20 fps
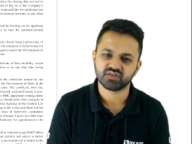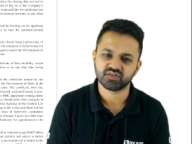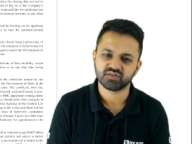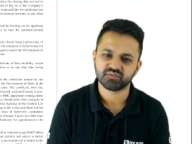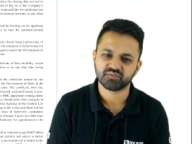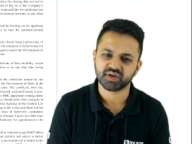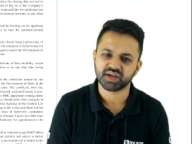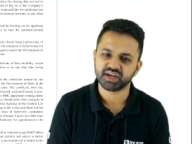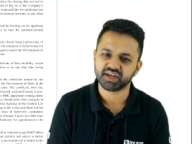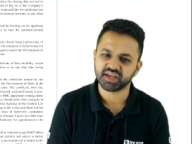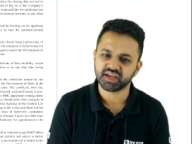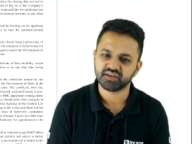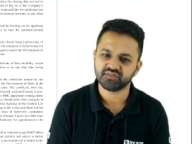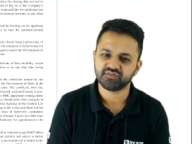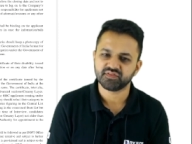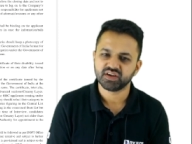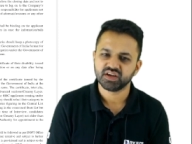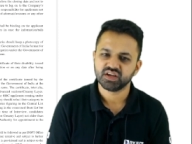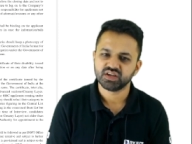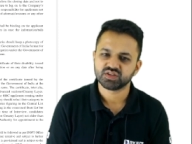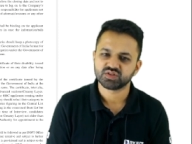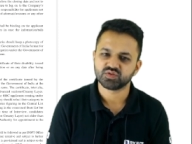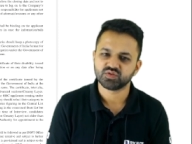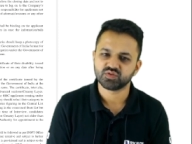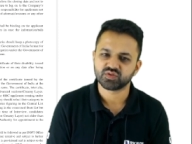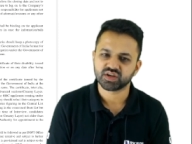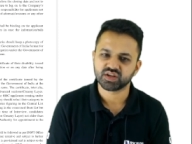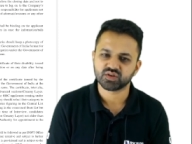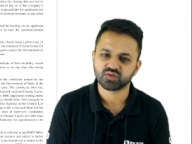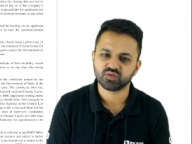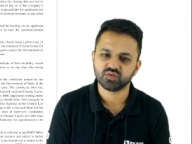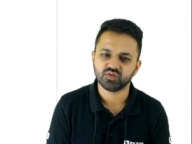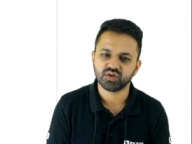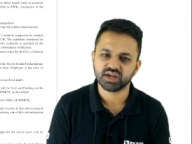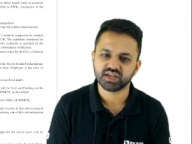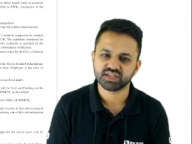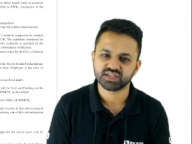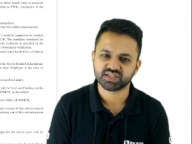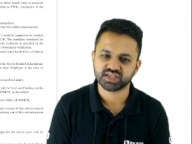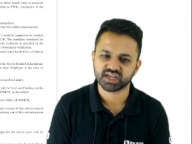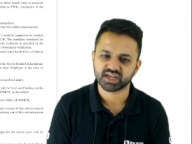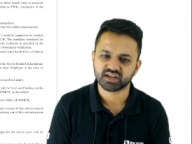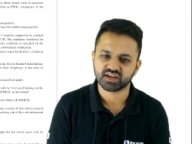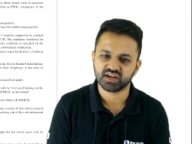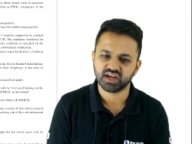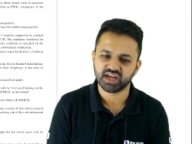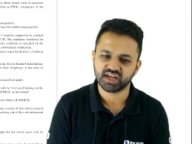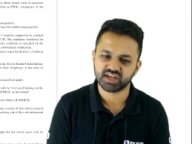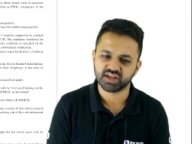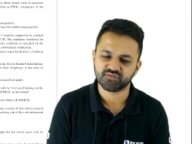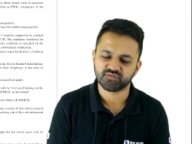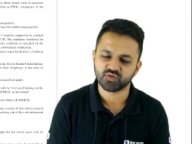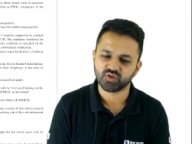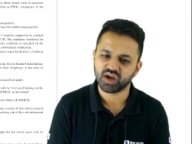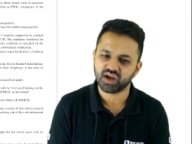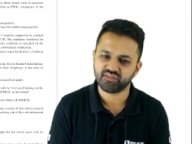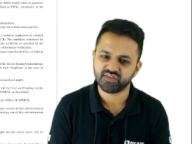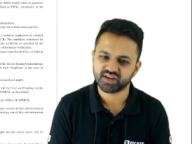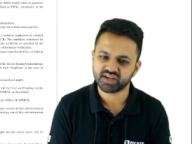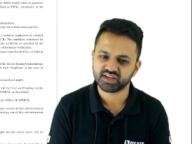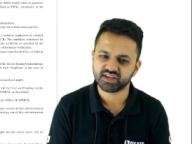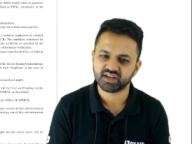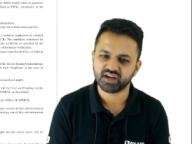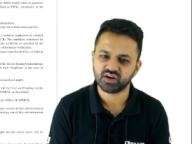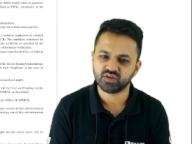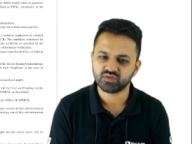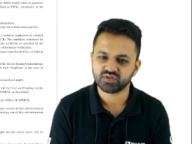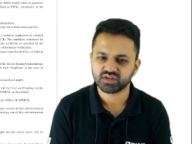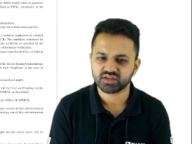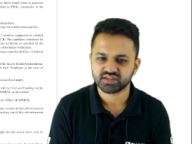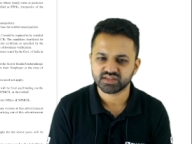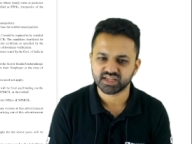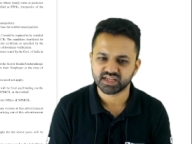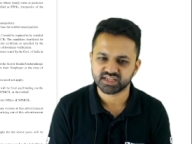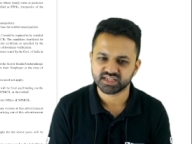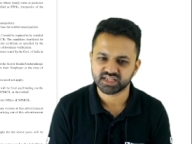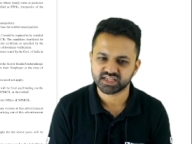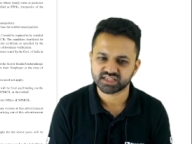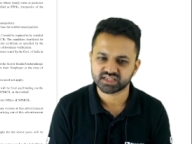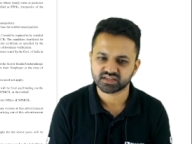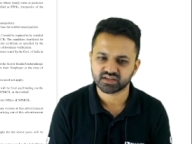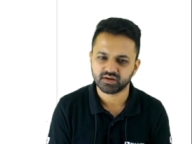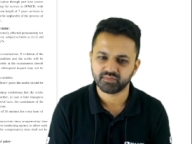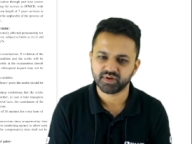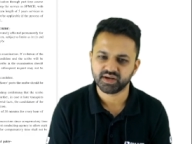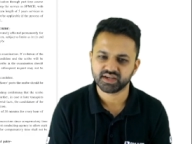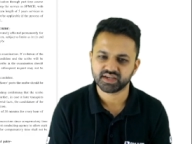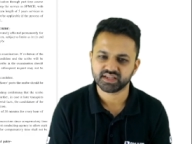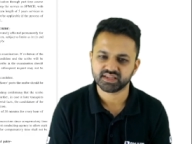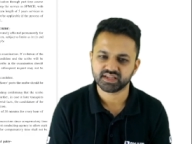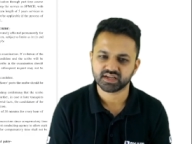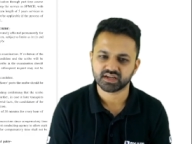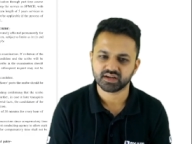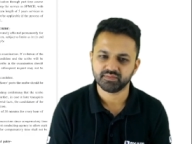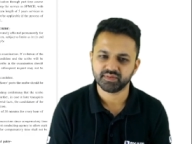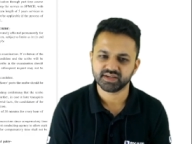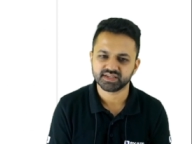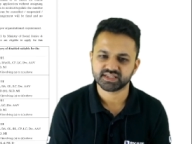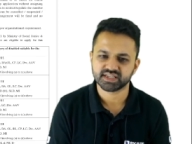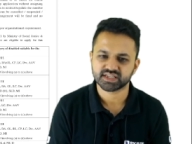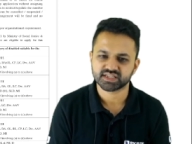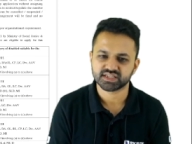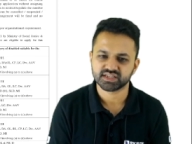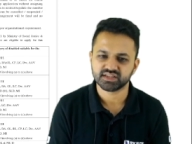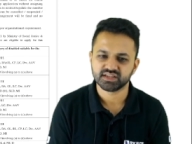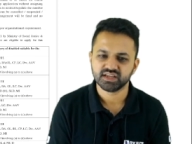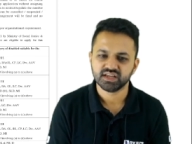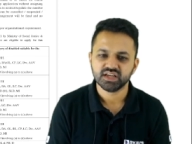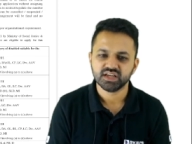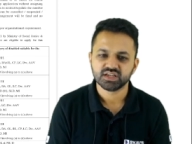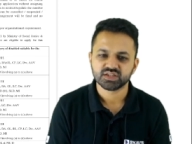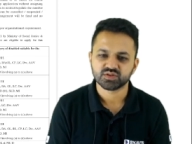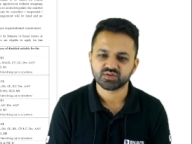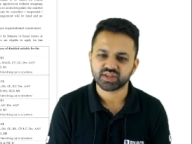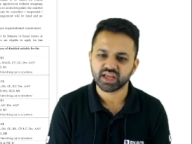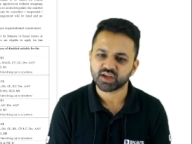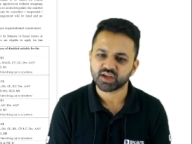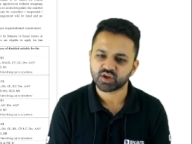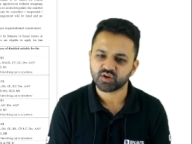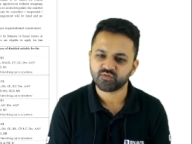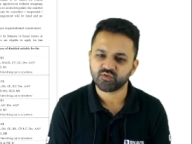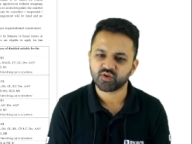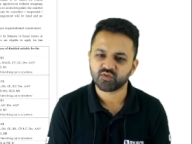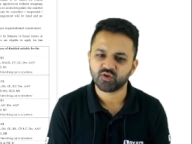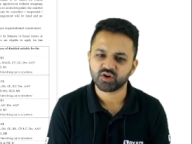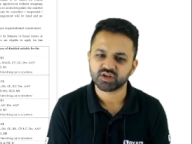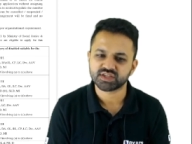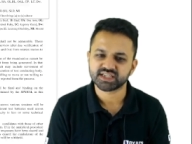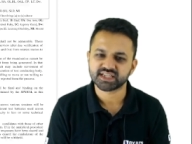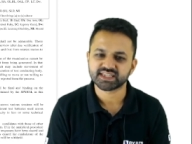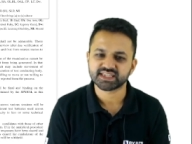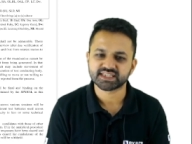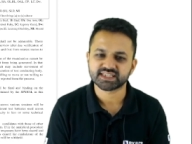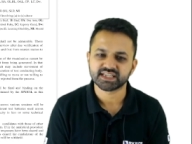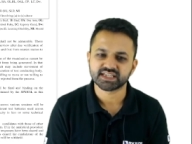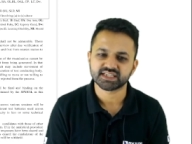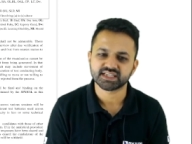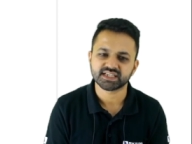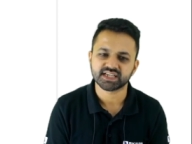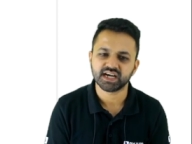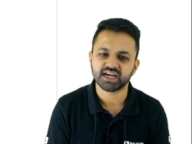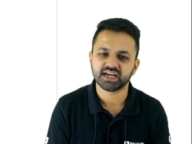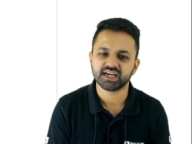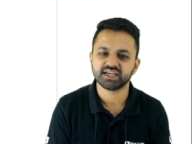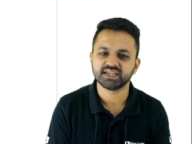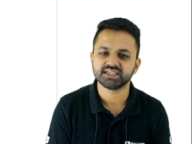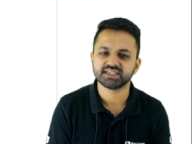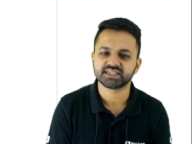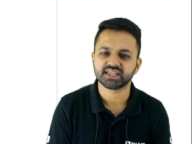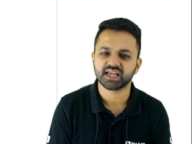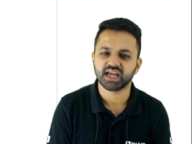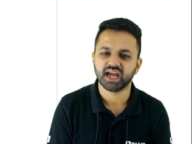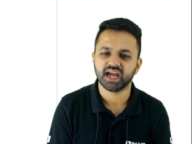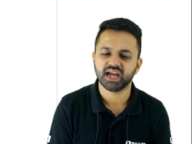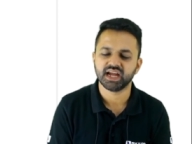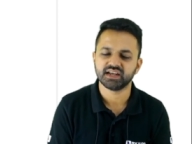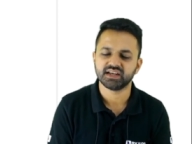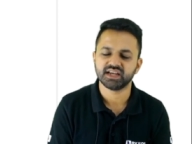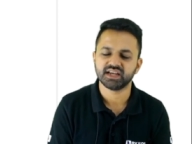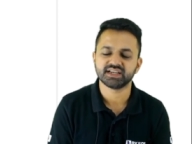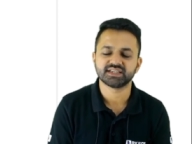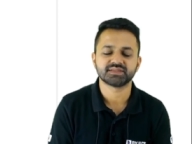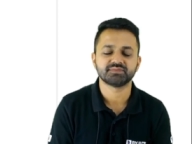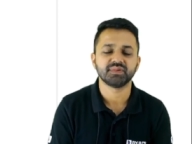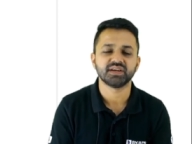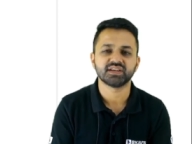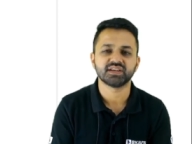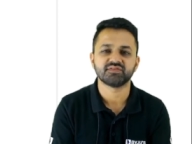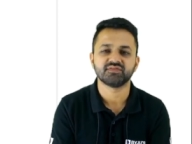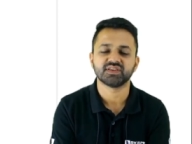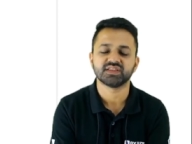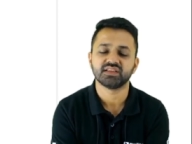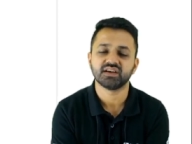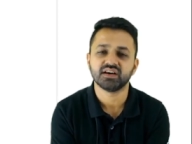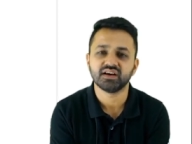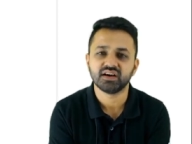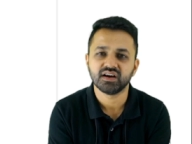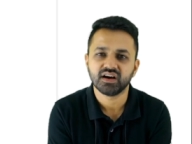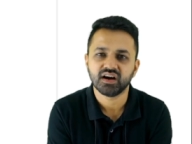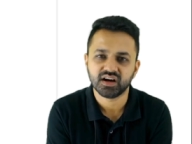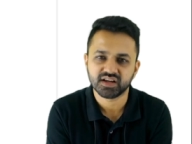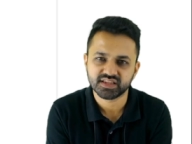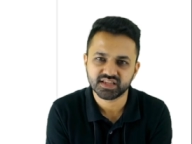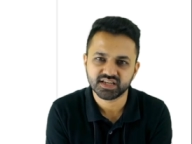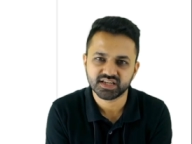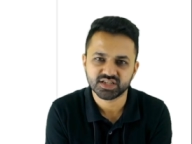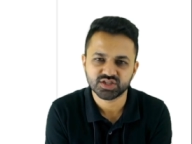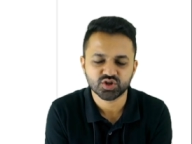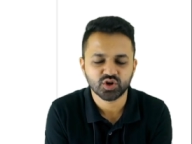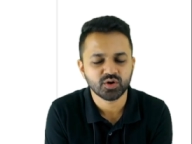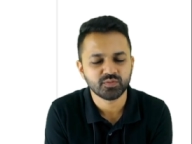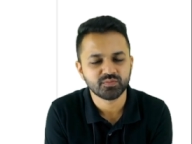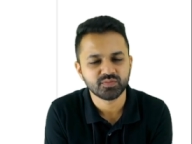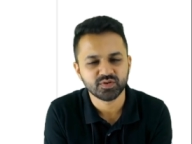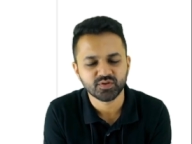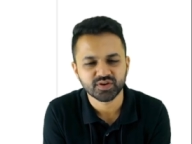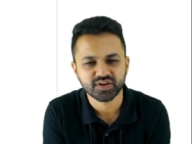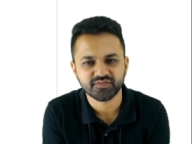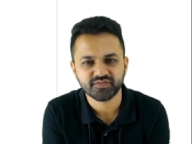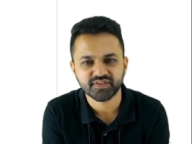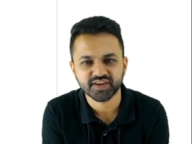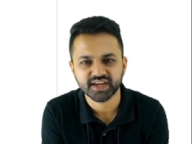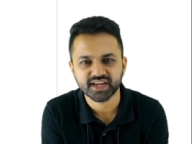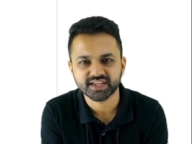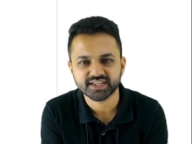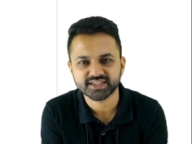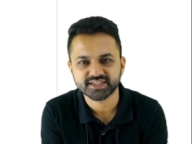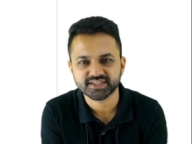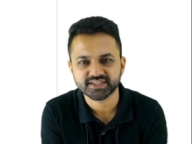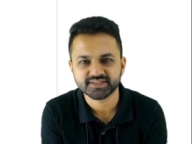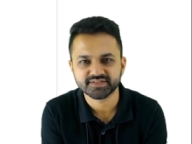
PDF so you can go and check and if you have any doubt then just comment in the comment section. So thank you for watching this session guys and let's meet with the other job notification.